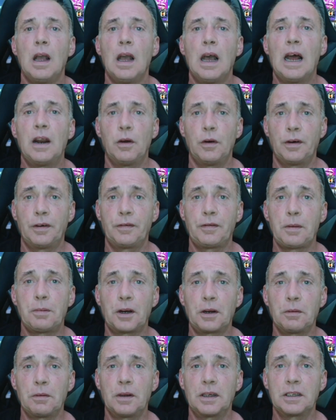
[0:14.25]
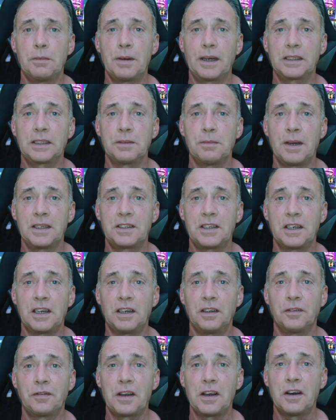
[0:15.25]
Hello everybody, welcome back to my
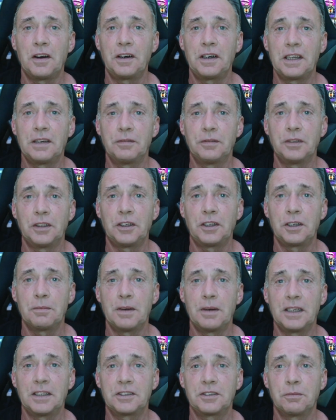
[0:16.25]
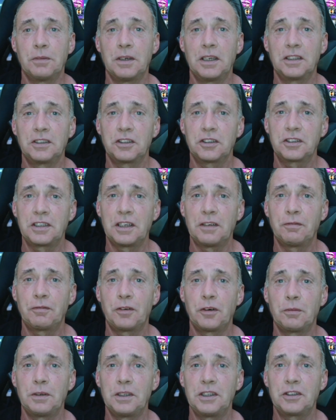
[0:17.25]
channel, VR Another Dimension. Well, just done for
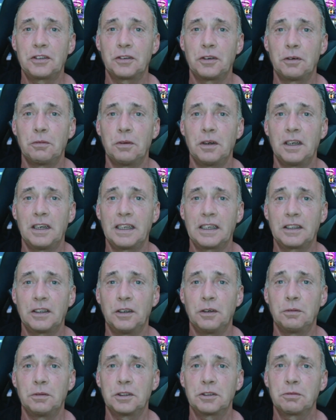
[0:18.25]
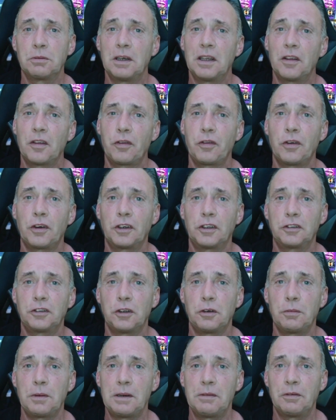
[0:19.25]
a wee short one like always. Well, thought I'd do
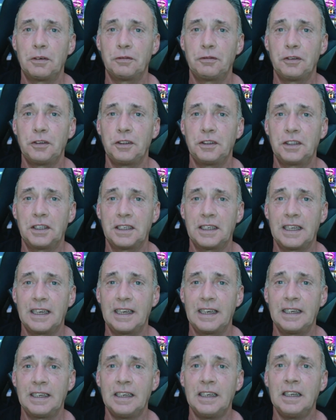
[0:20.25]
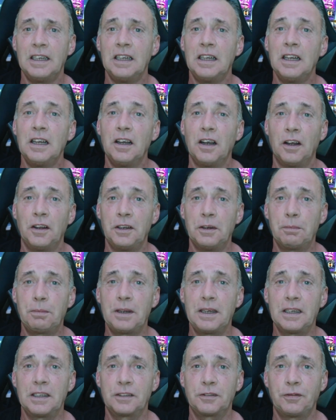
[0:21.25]
a wee review today on the
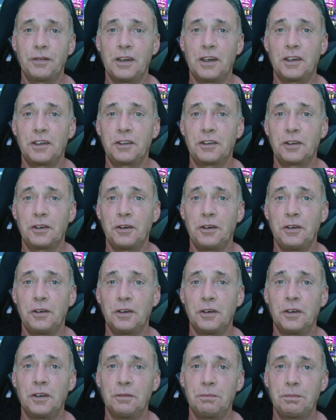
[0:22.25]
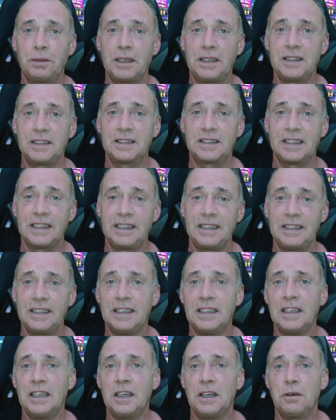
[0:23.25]
PSVR 2 on PC.
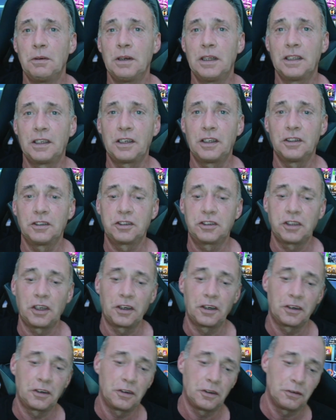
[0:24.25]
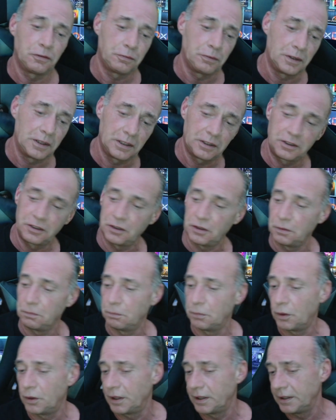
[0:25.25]
Well, it all started off with this young
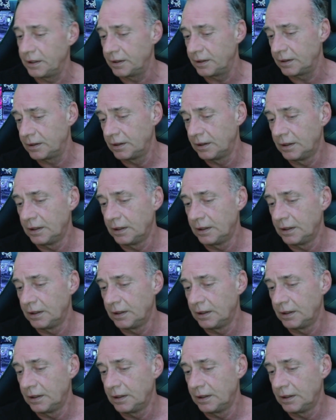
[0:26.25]
boy here.